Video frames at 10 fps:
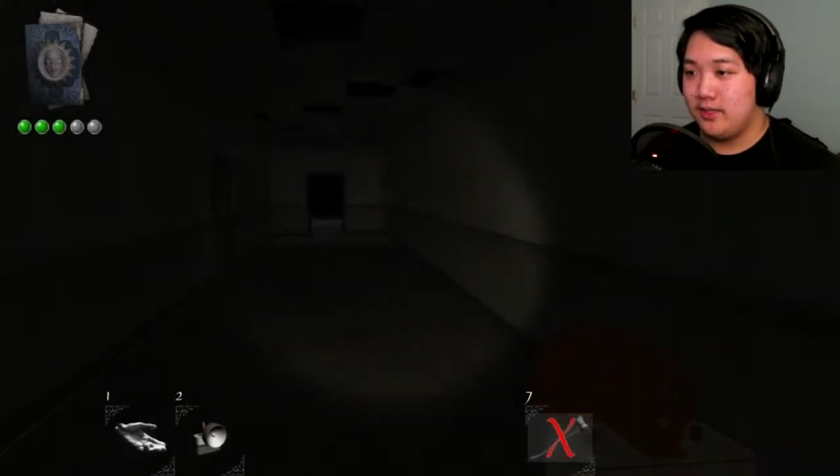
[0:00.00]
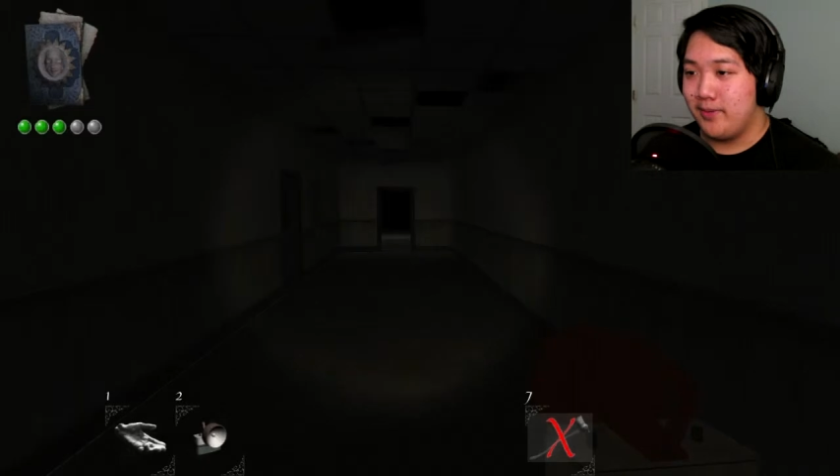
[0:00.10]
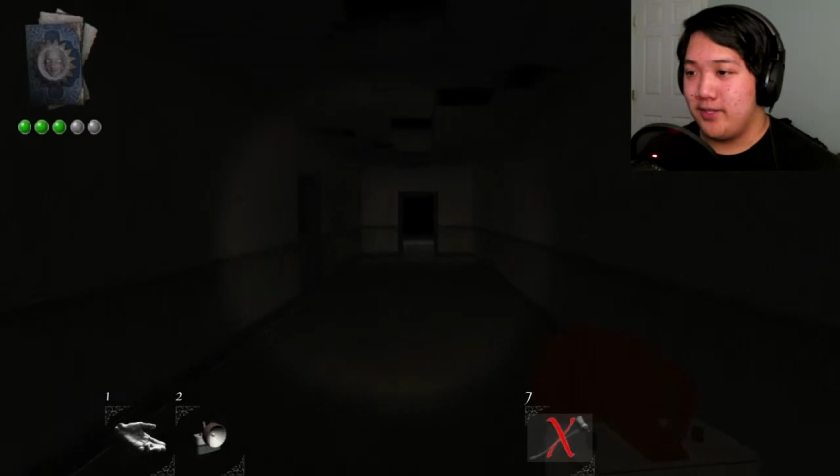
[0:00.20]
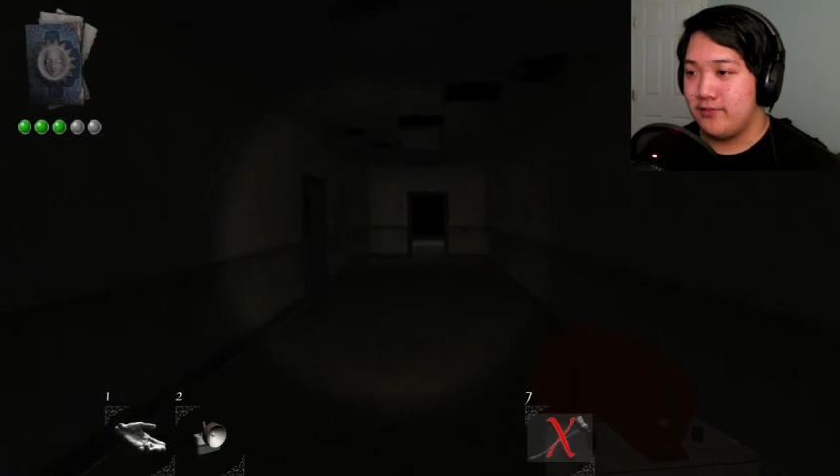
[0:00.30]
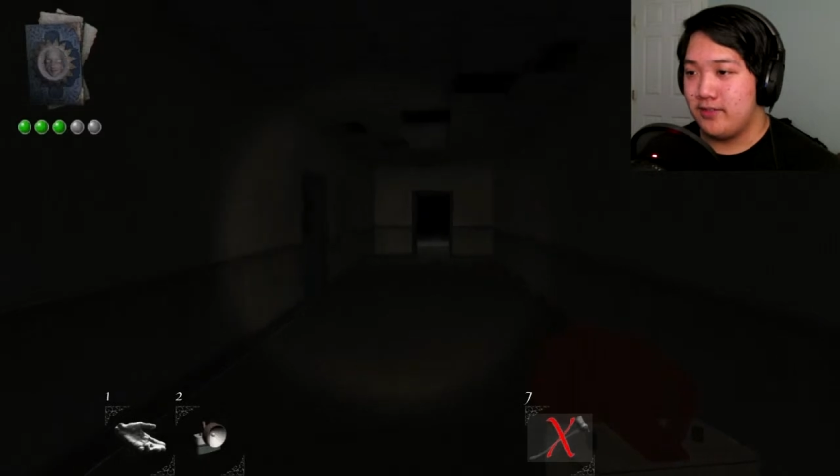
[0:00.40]
I
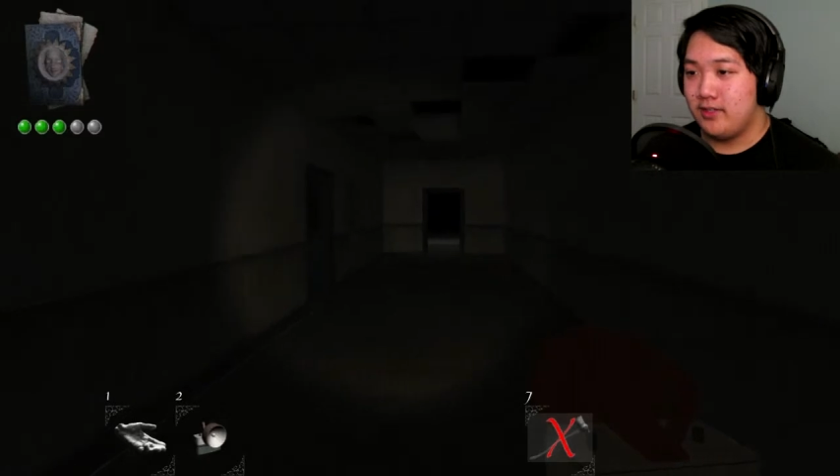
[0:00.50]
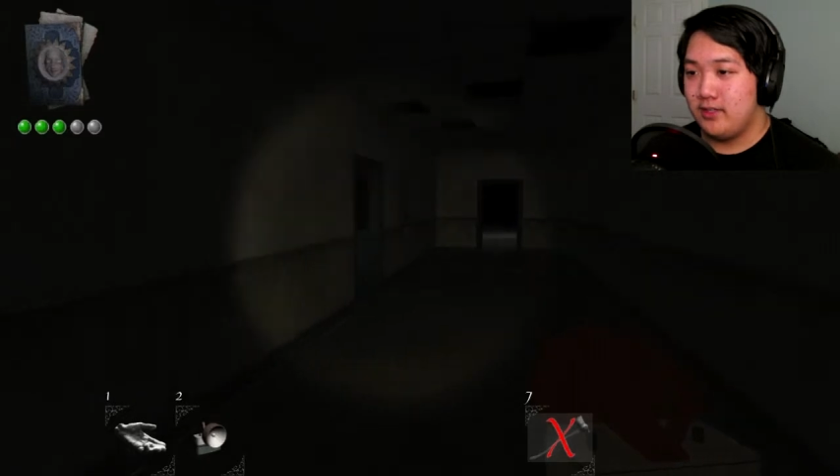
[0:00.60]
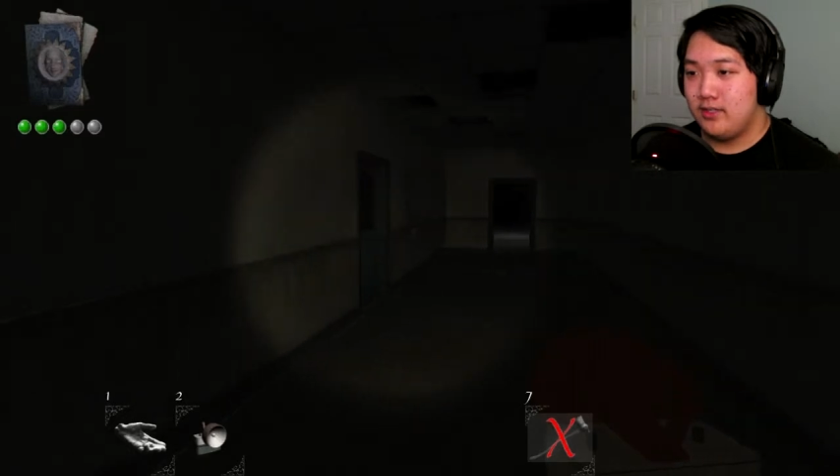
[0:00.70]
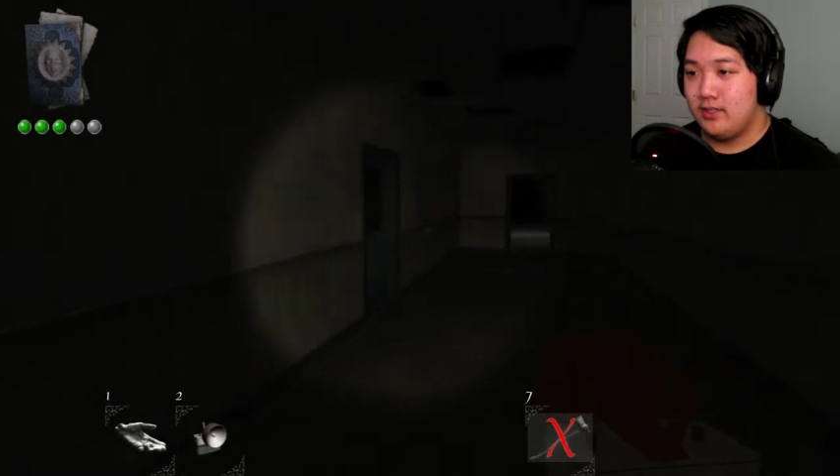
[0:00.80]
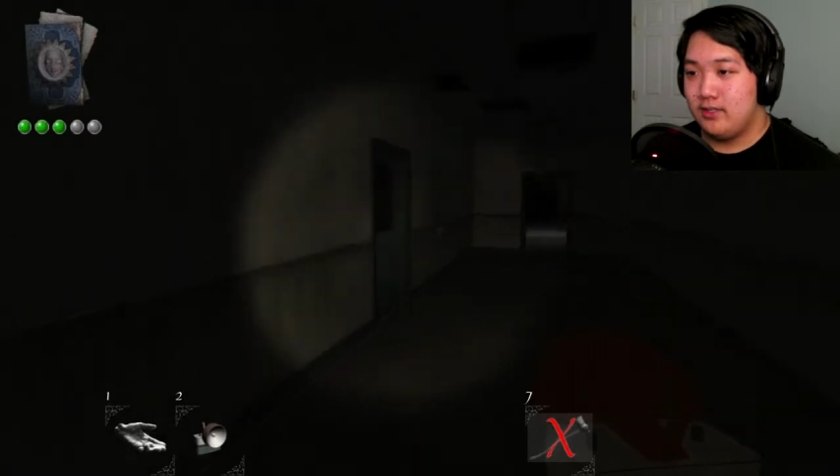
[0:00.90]
might have.
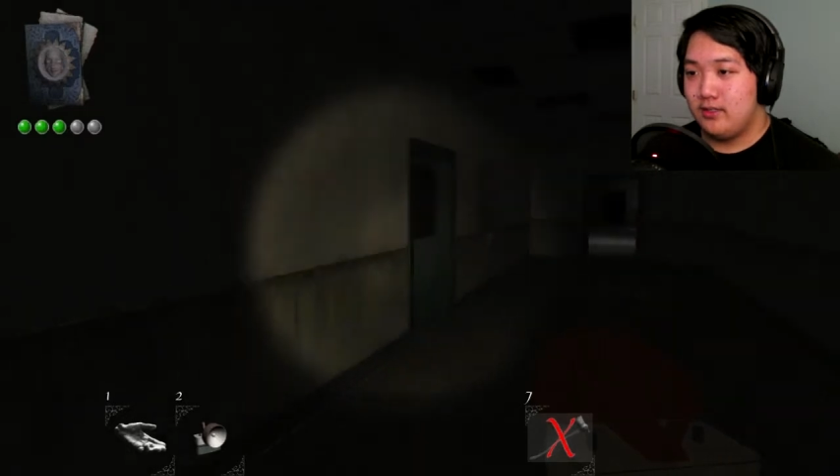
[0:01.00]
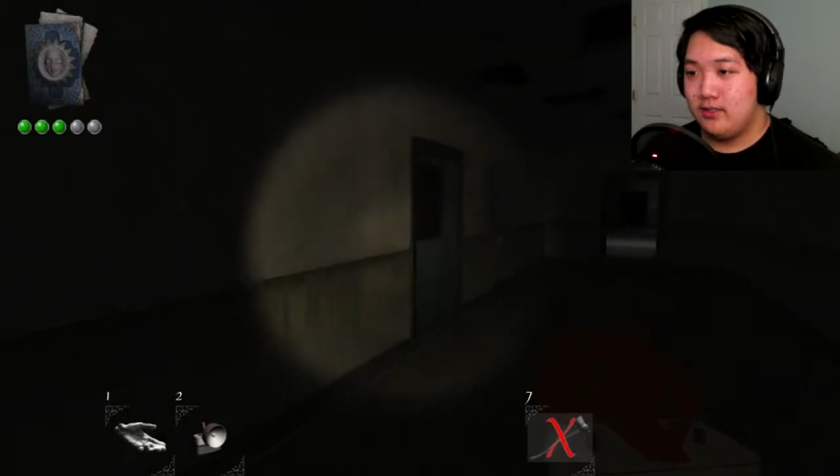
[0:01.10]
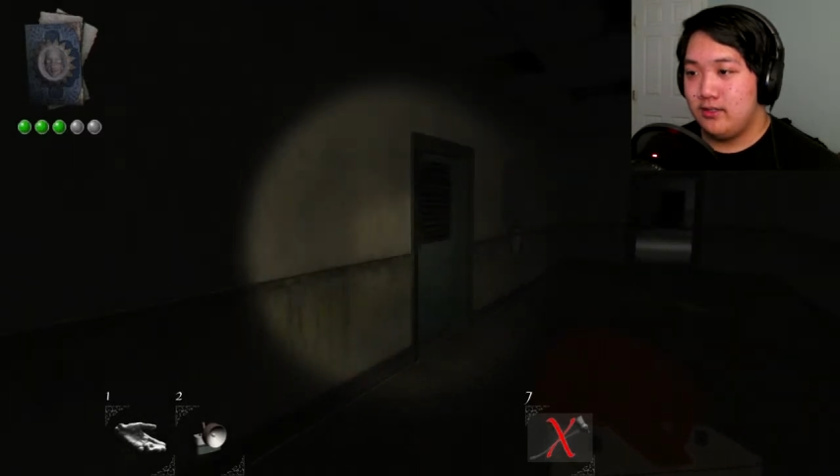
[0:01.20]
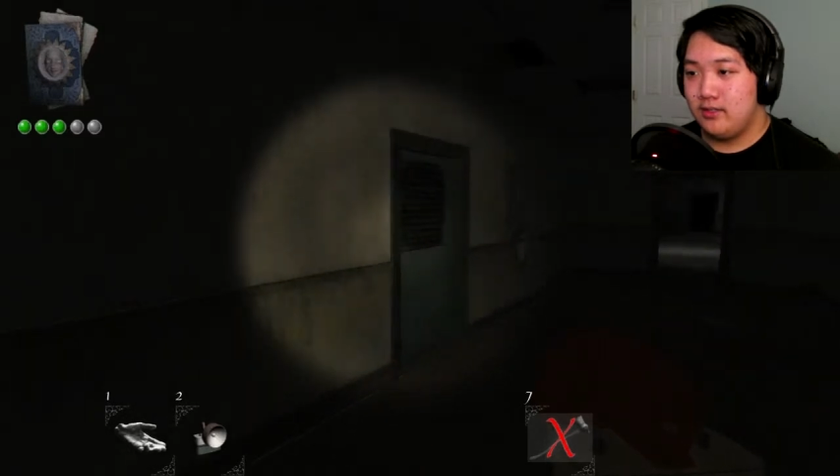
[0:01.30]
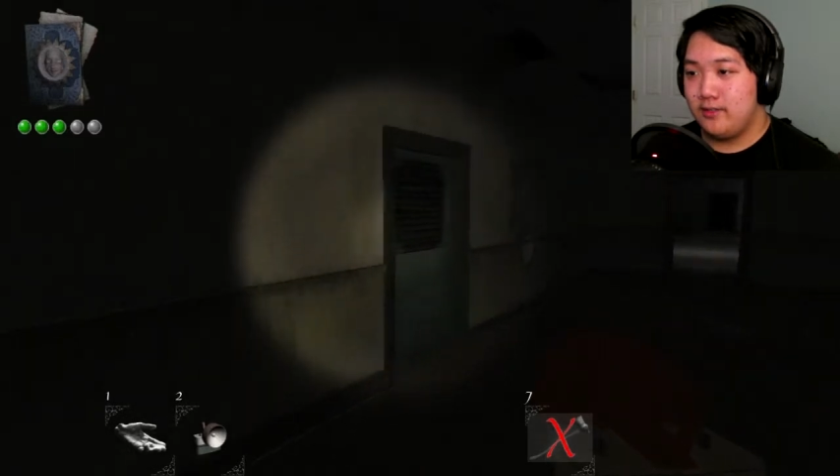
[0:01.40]

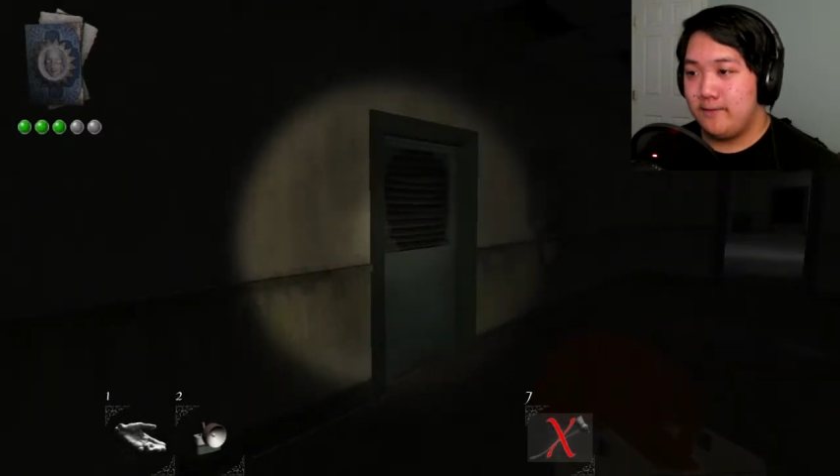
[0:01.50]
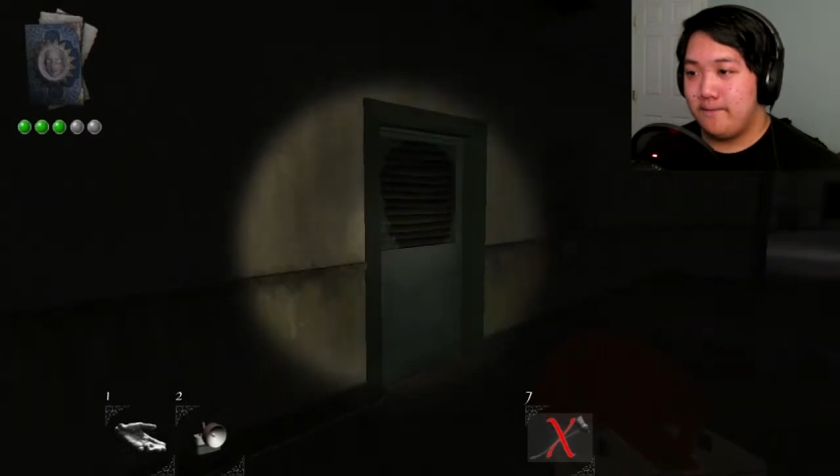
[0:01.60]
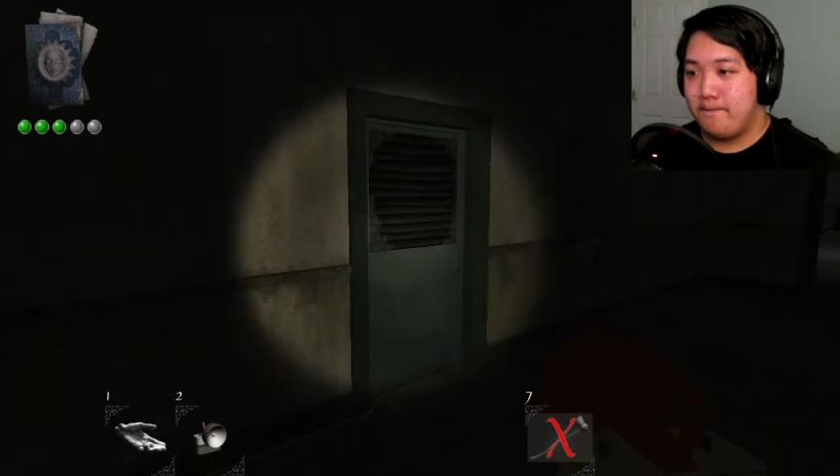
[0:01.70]
Alright.